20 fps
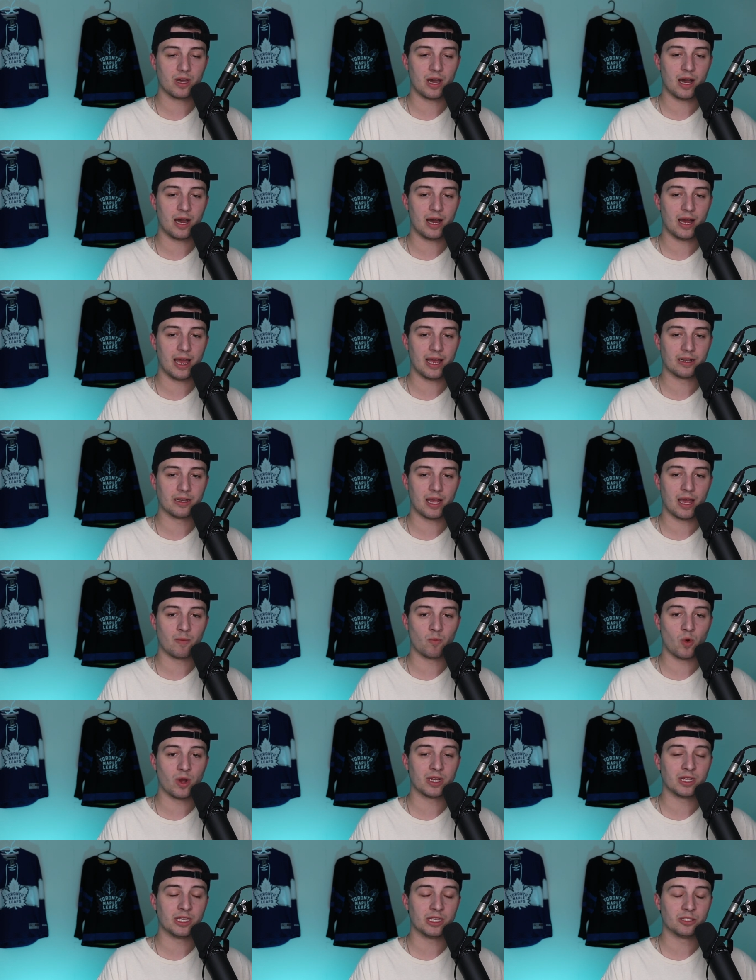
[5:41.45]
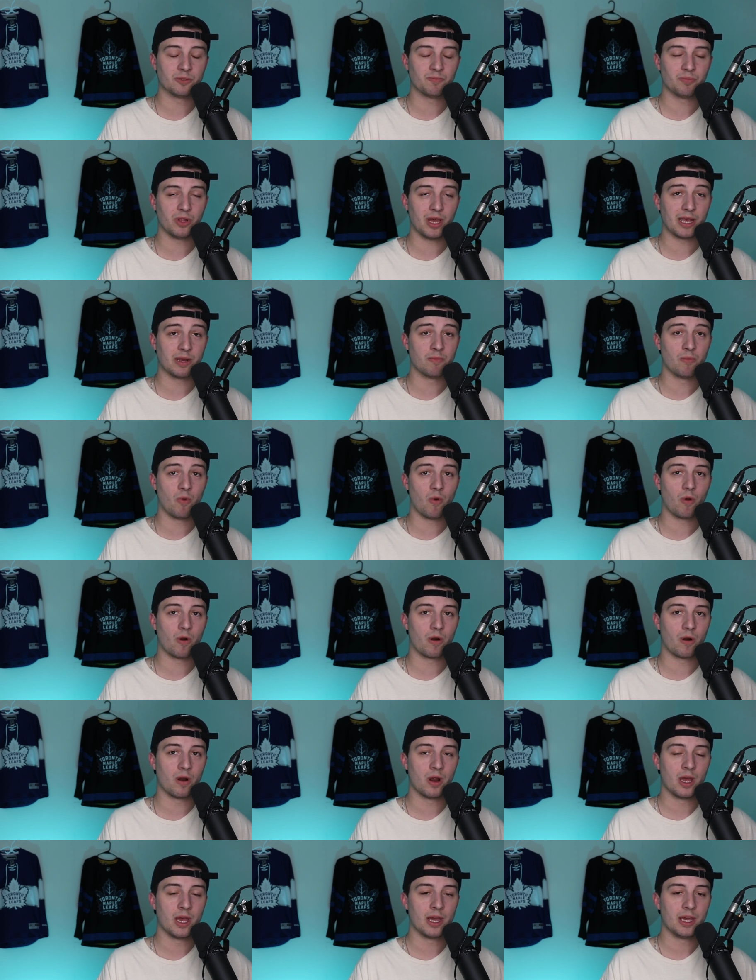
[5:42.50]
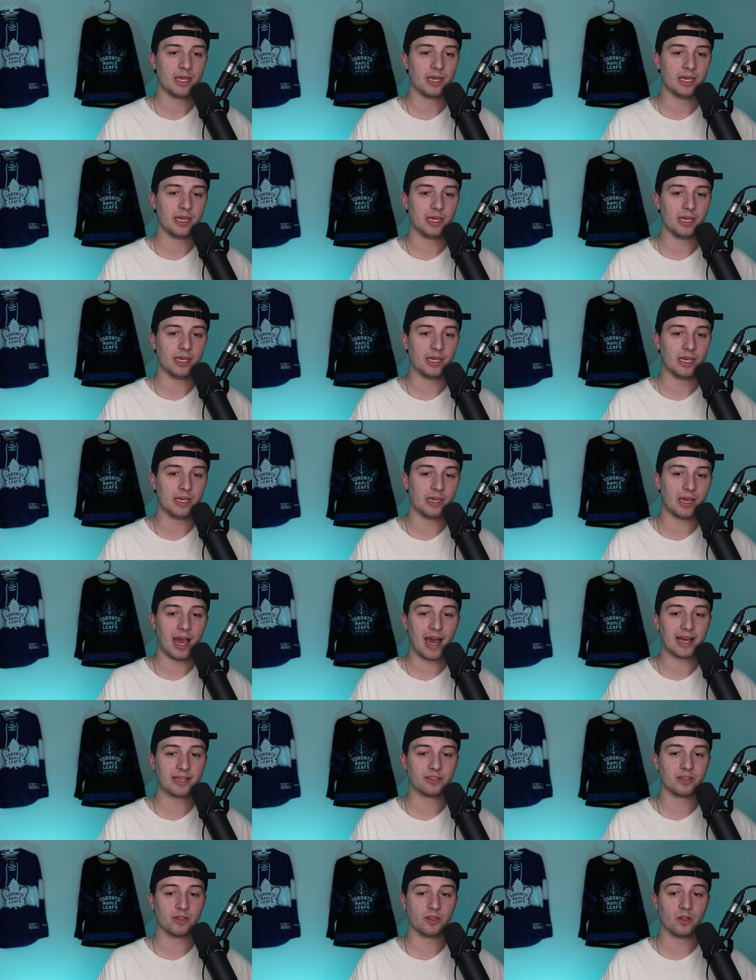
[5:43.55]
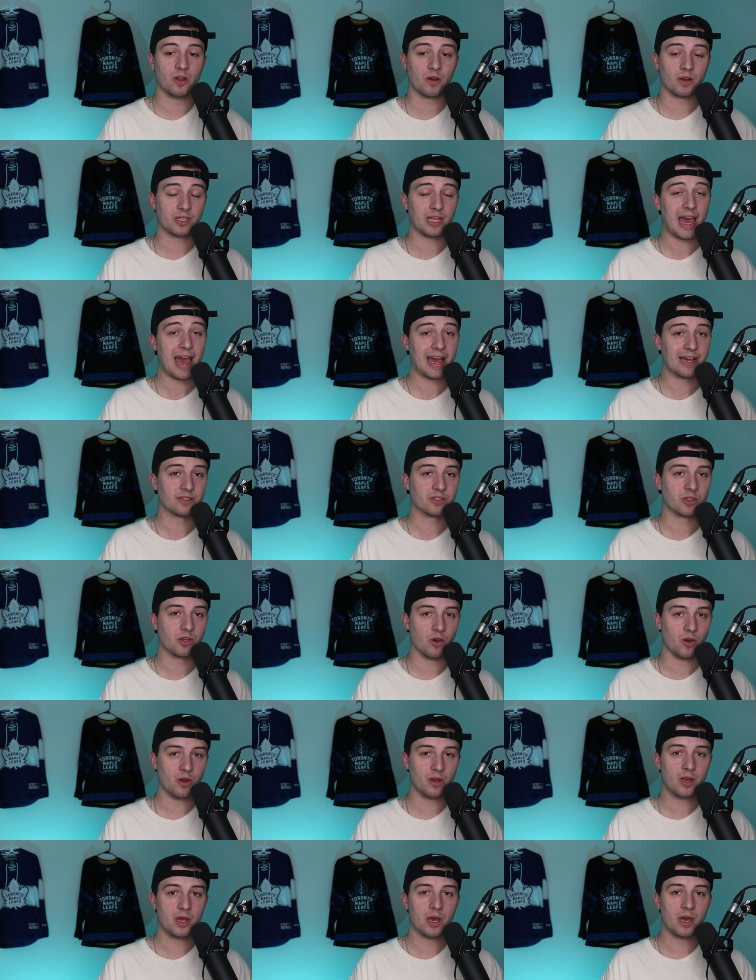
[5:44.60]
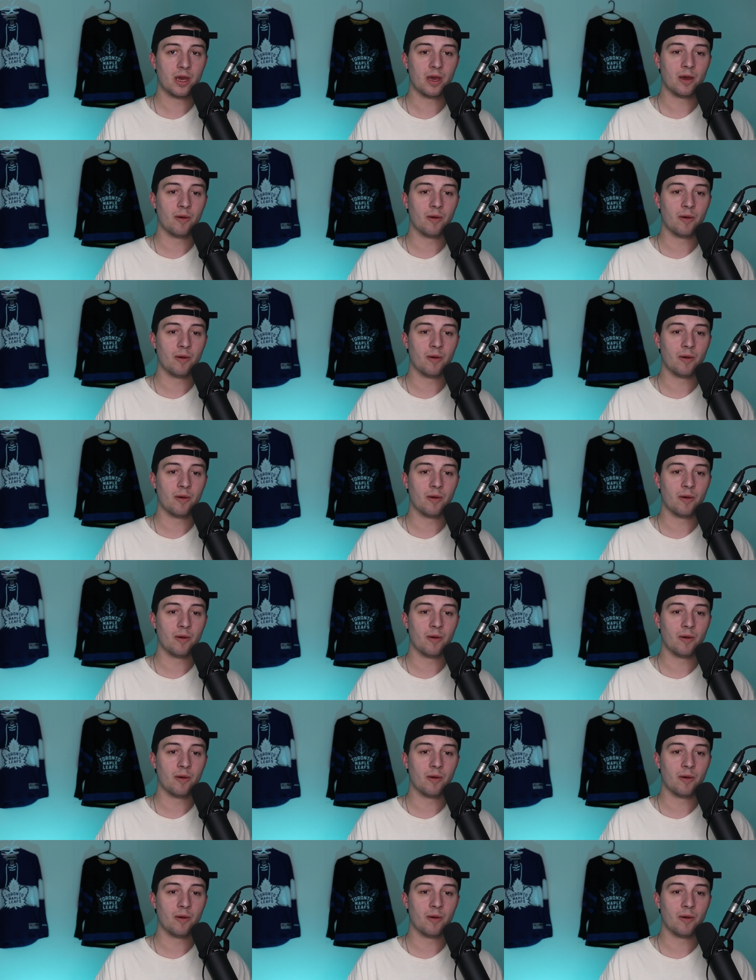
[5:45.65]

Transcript: And when he's played more, he hasn't looked as good.